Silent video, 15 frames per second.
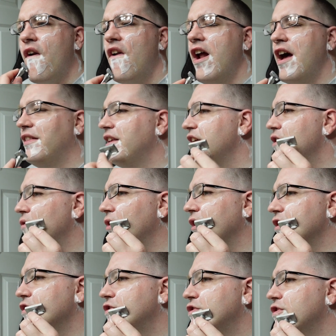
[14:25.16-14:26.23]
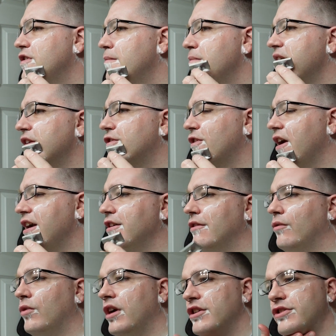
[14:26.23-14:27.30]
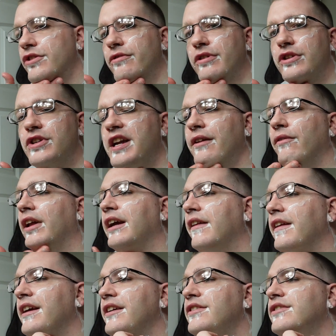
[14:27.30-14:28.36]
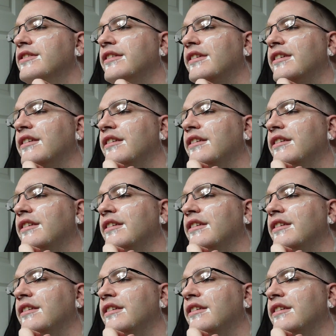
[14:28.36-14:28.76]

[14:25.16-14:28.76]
Not that you really should be trying to rush through a shave like this.